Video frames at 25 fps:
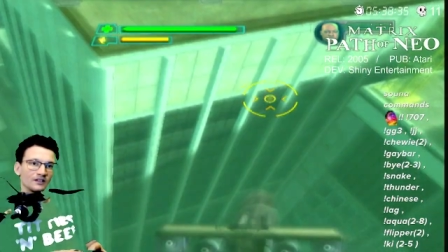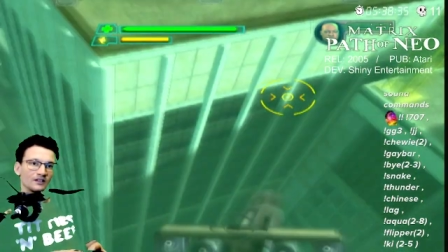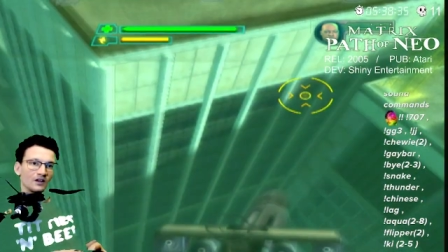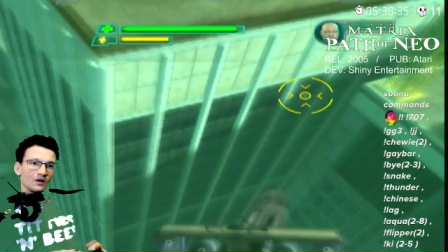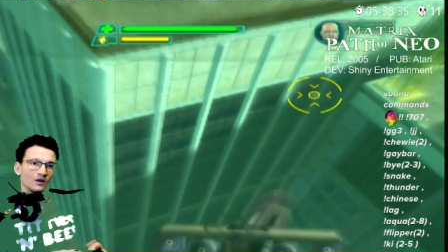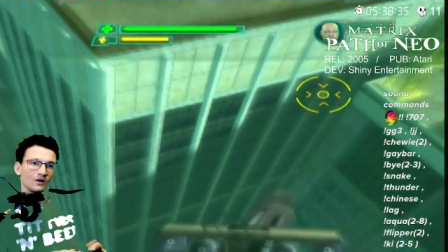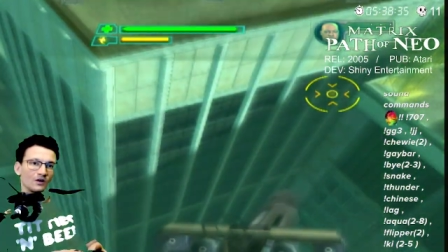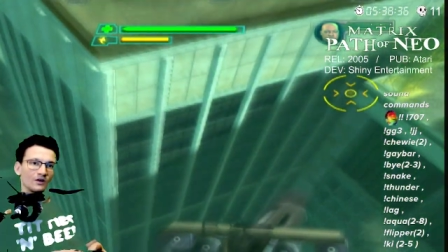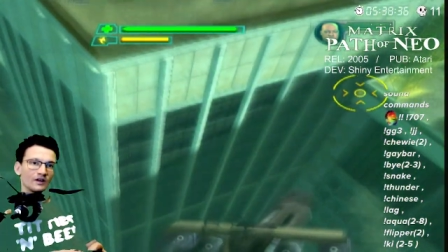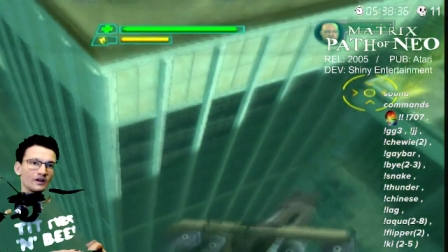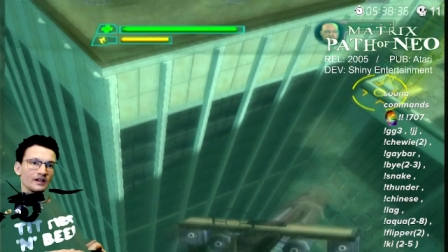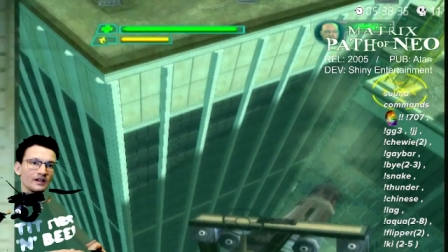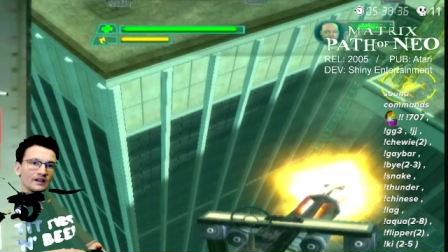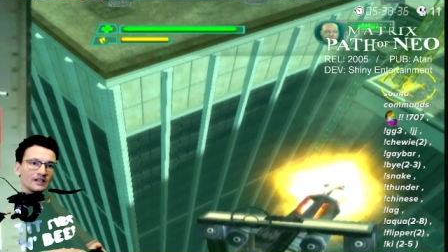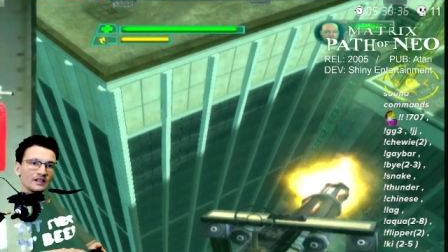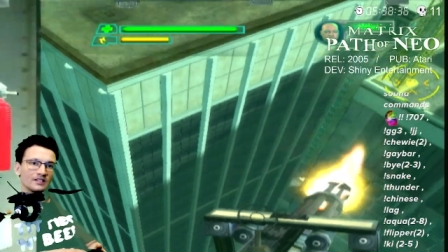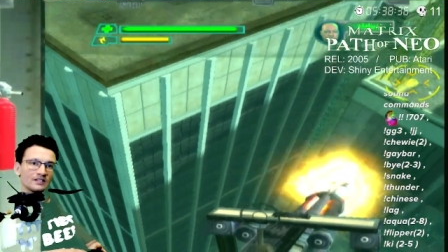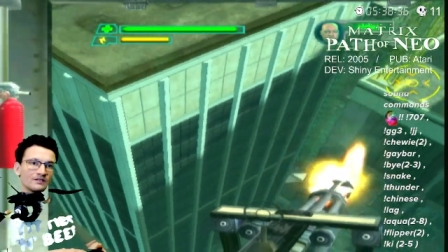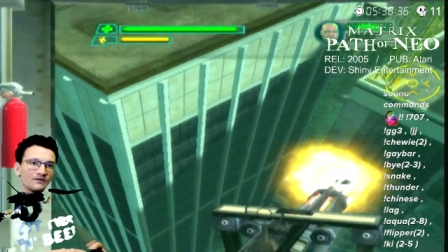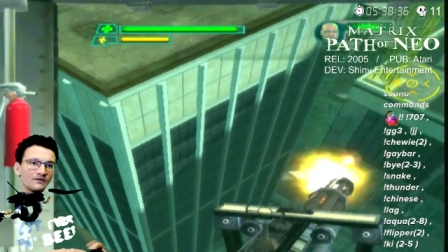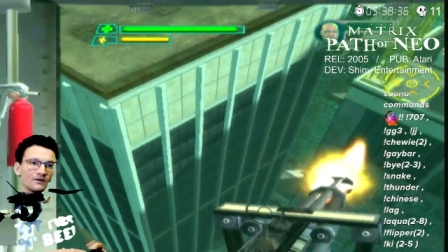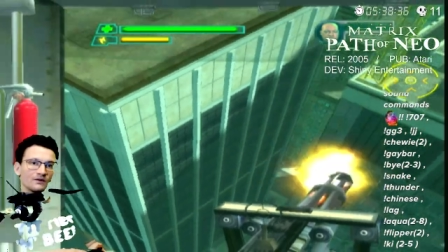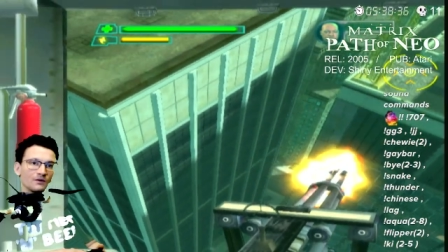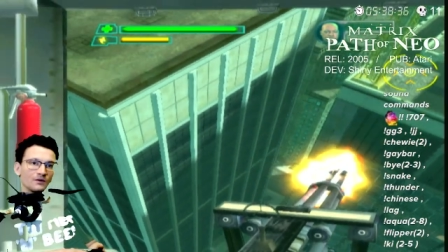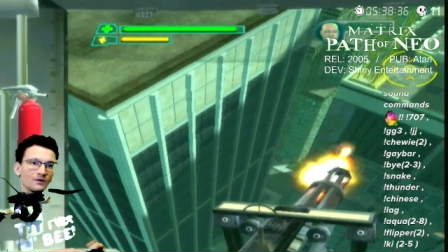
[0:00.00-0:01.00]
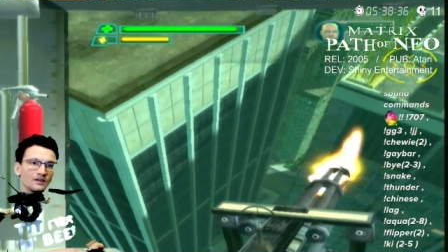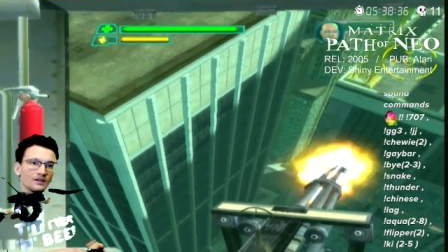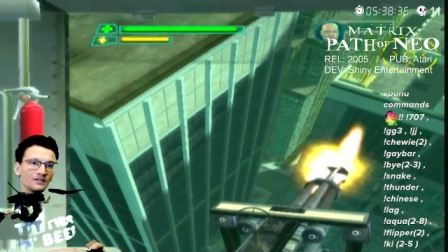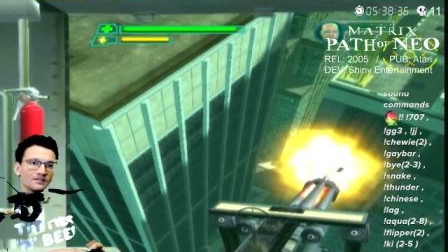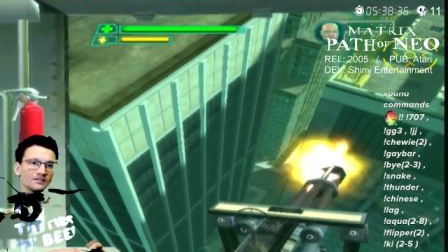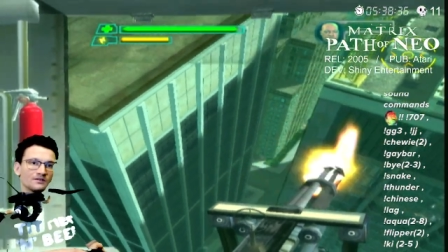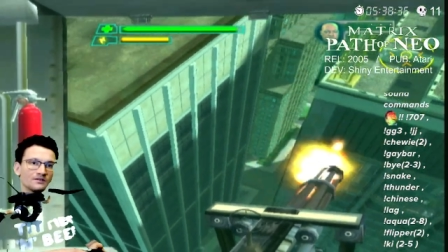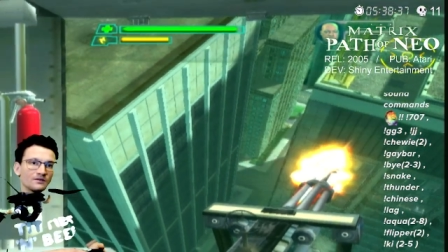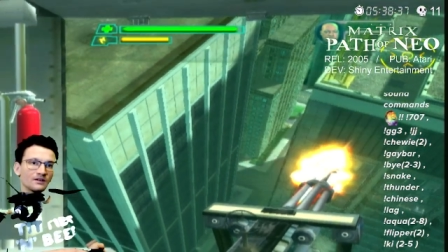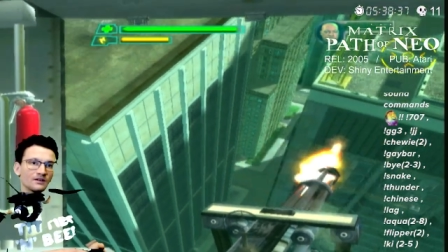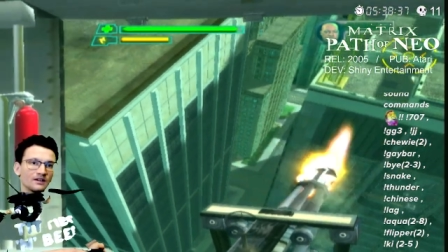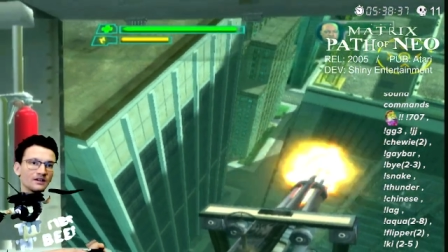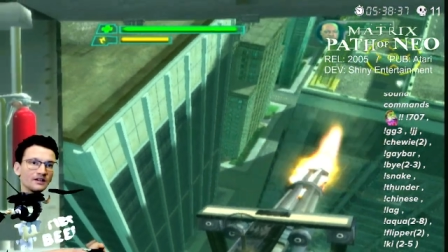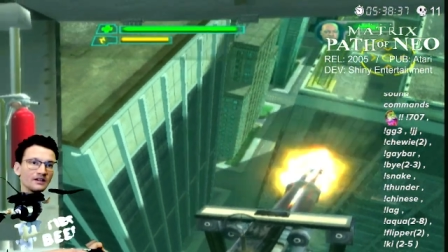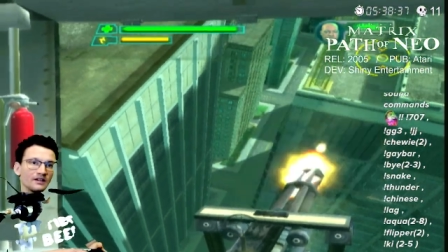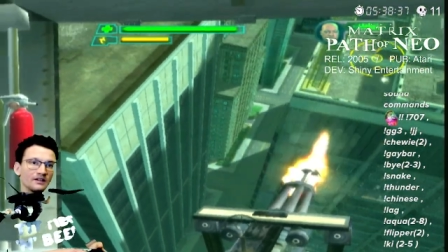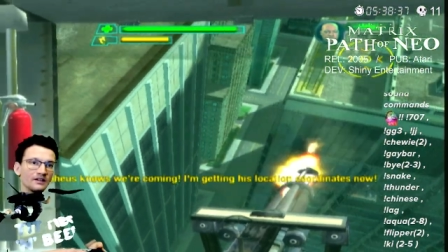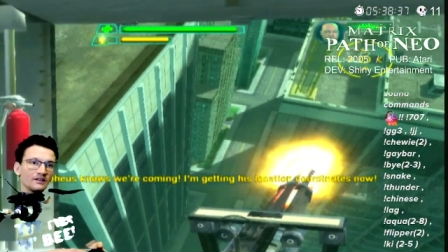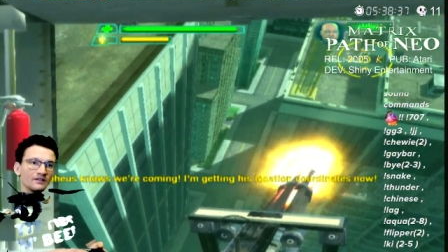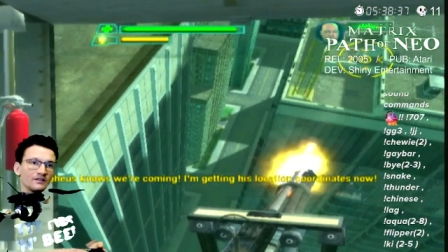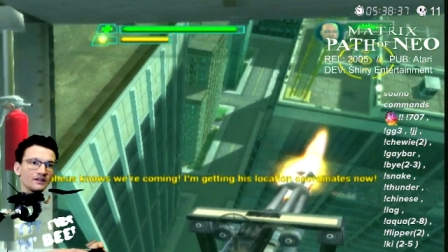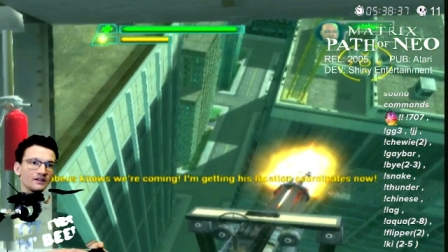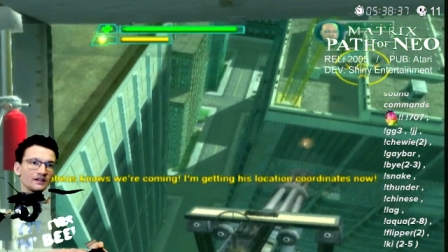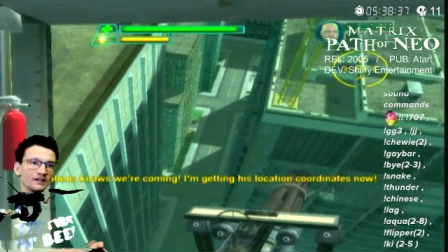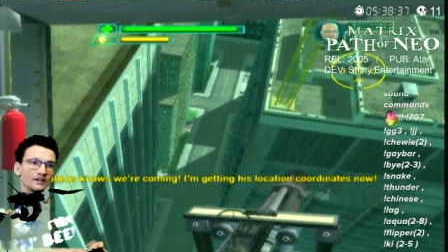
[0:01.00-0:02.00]
oh, okay, that's focused,
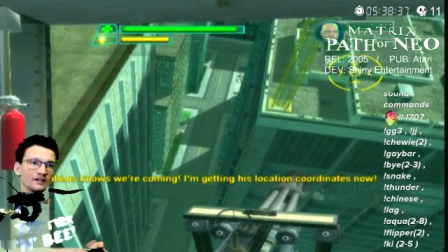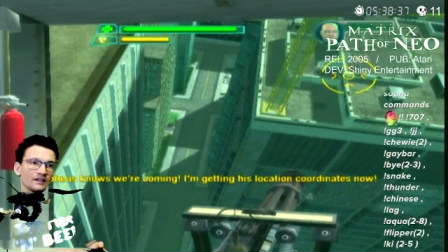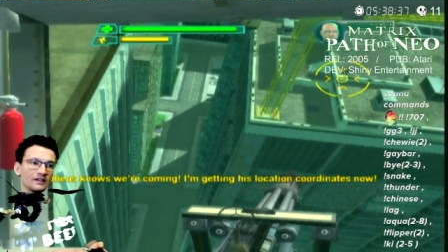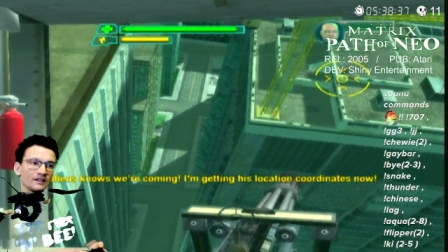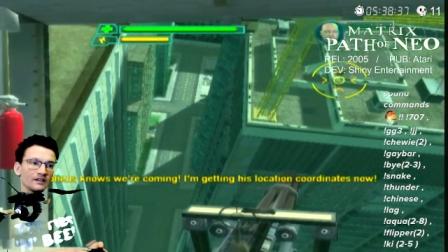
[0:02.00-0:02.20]
right, okay.